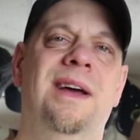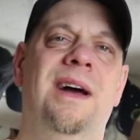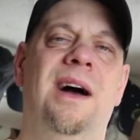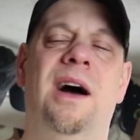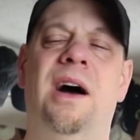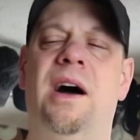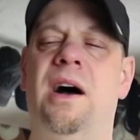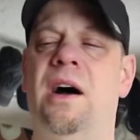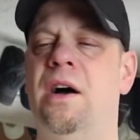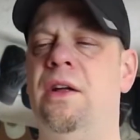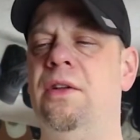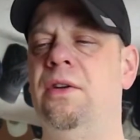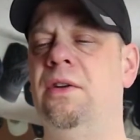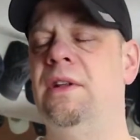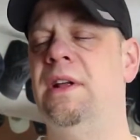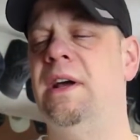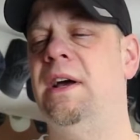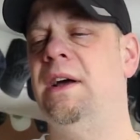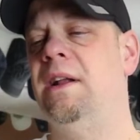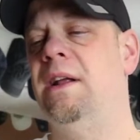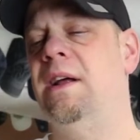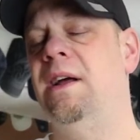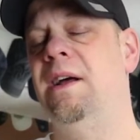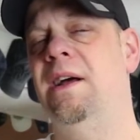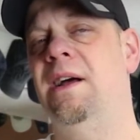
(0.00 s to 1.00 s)
Other than
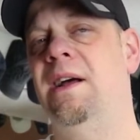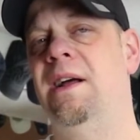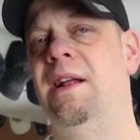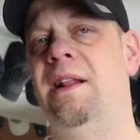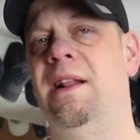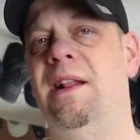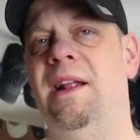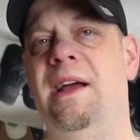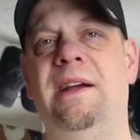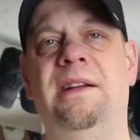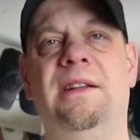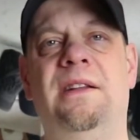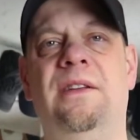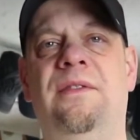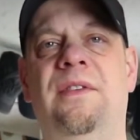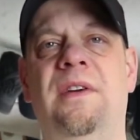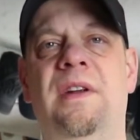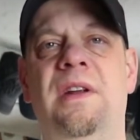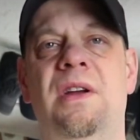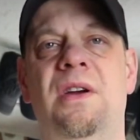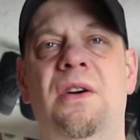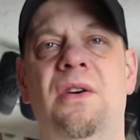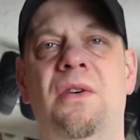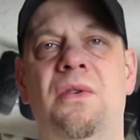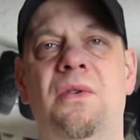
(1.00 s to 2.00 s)
that, like the
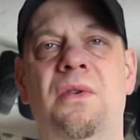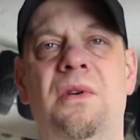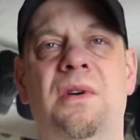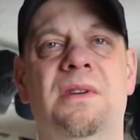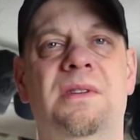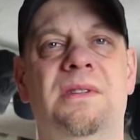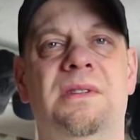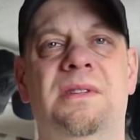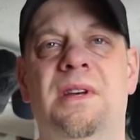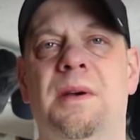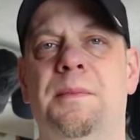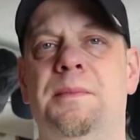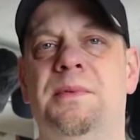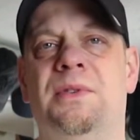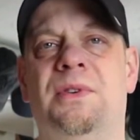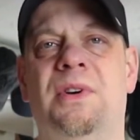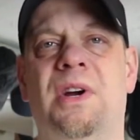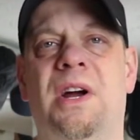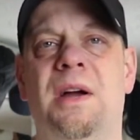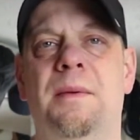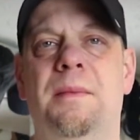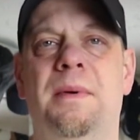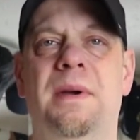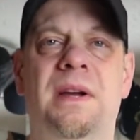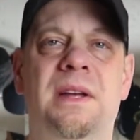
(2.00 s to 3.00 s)
video,
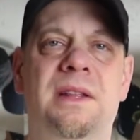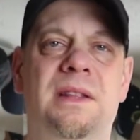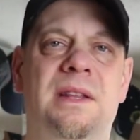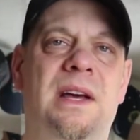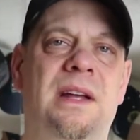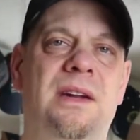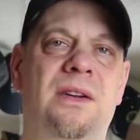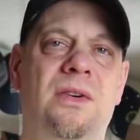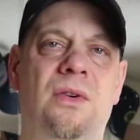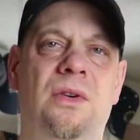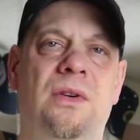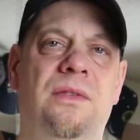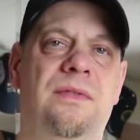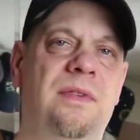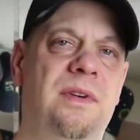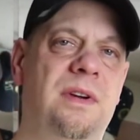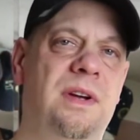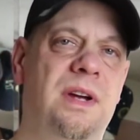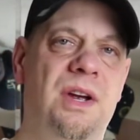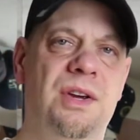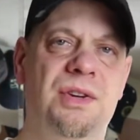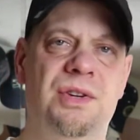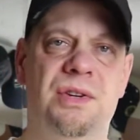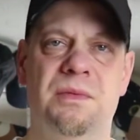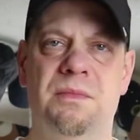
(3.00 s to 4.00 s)
subscribe, hit that
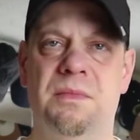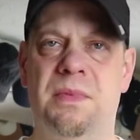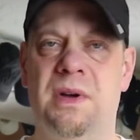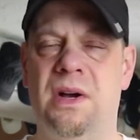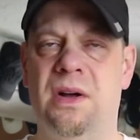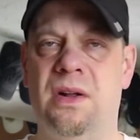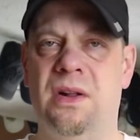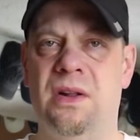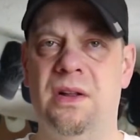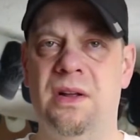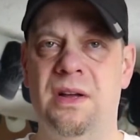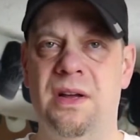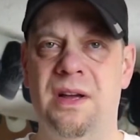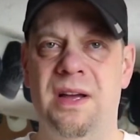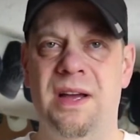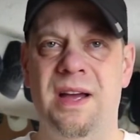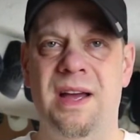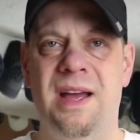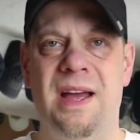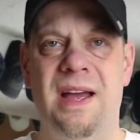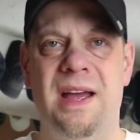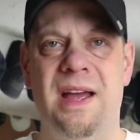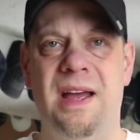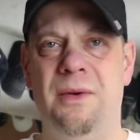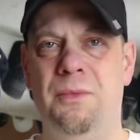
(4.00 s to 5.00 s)
notification bell,
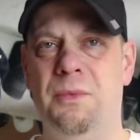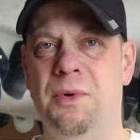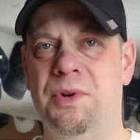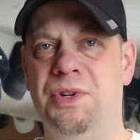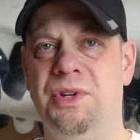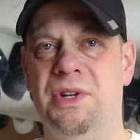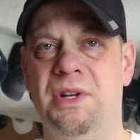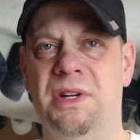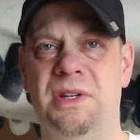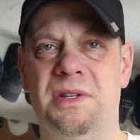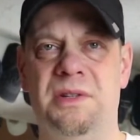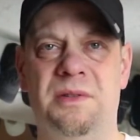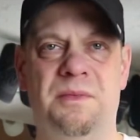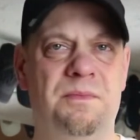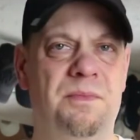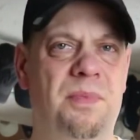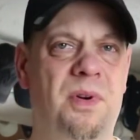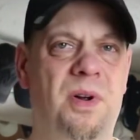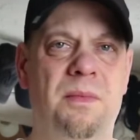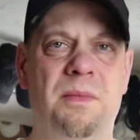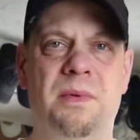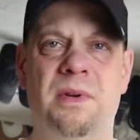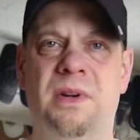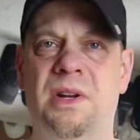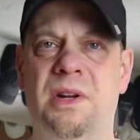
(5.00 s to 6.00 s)
which is
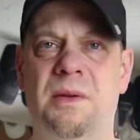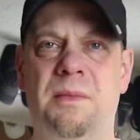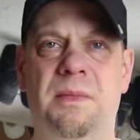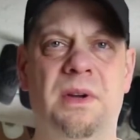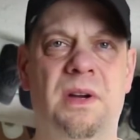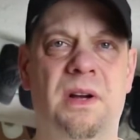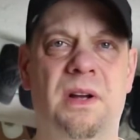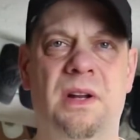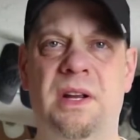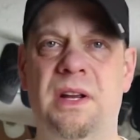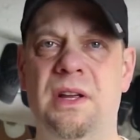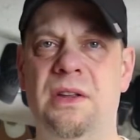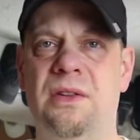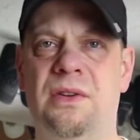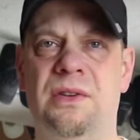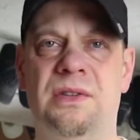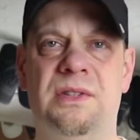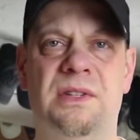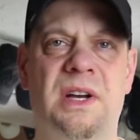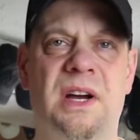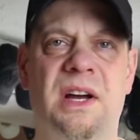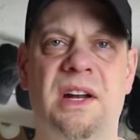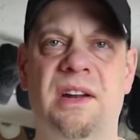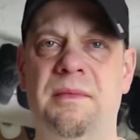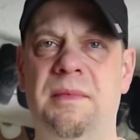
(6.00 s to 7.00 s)
probably gonna be on either
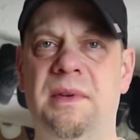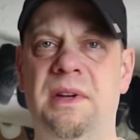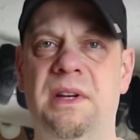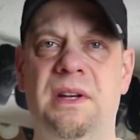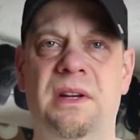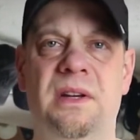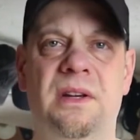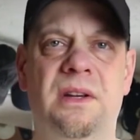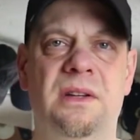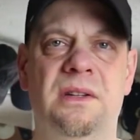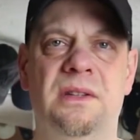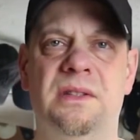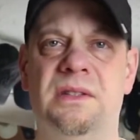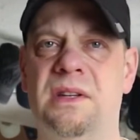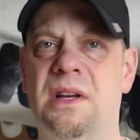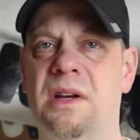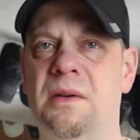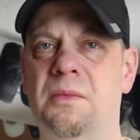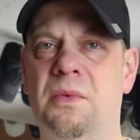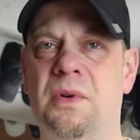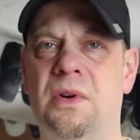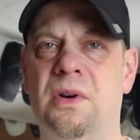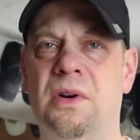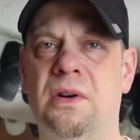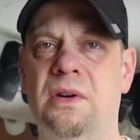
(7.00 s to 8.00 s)
side of me
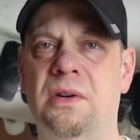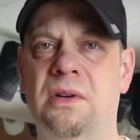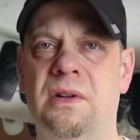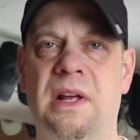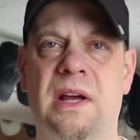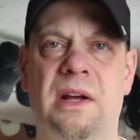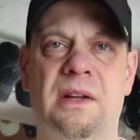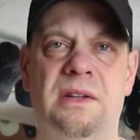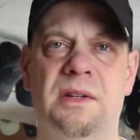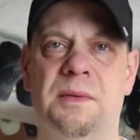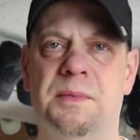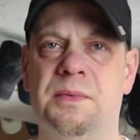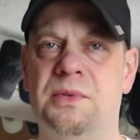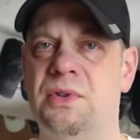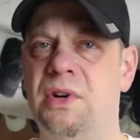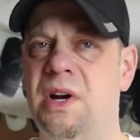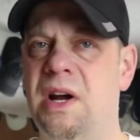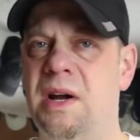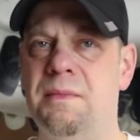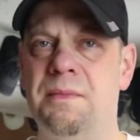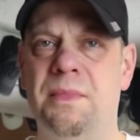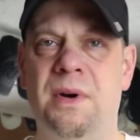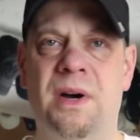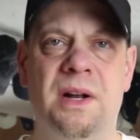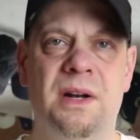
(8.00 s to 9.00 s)
somewhere, that
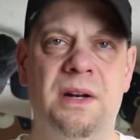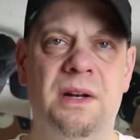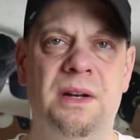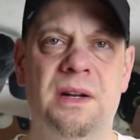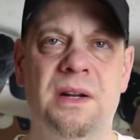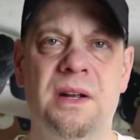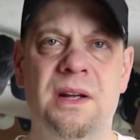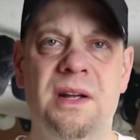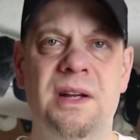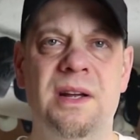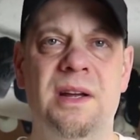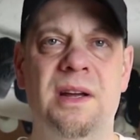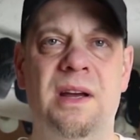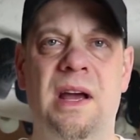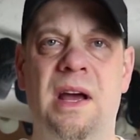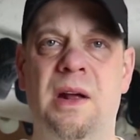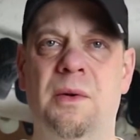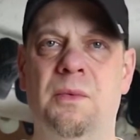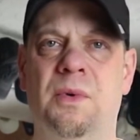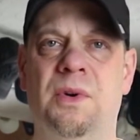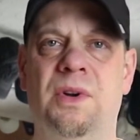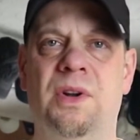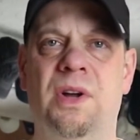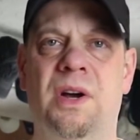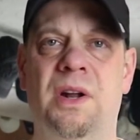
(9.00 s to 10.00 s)
subscribe button, and
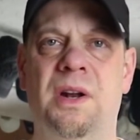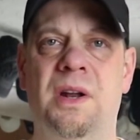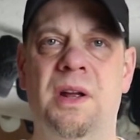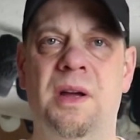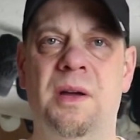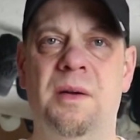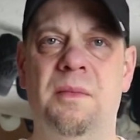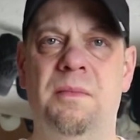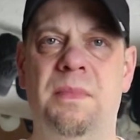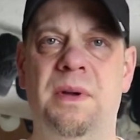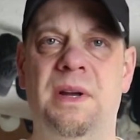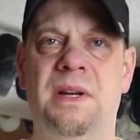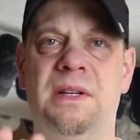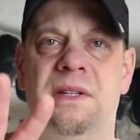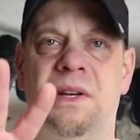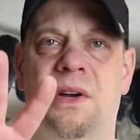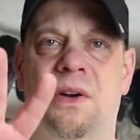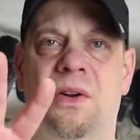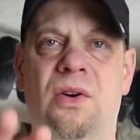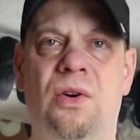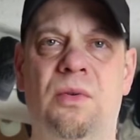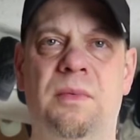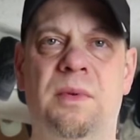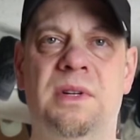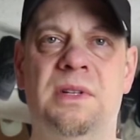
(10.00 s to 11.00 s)
we're done. Peace out,
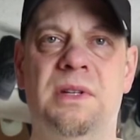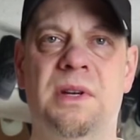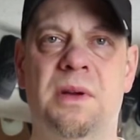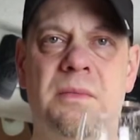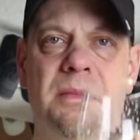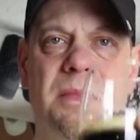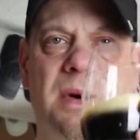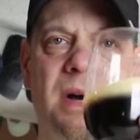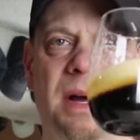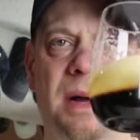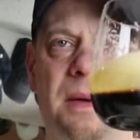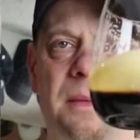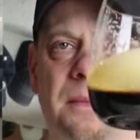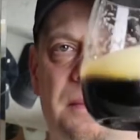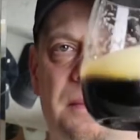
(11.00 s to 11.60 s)
homies. Bye.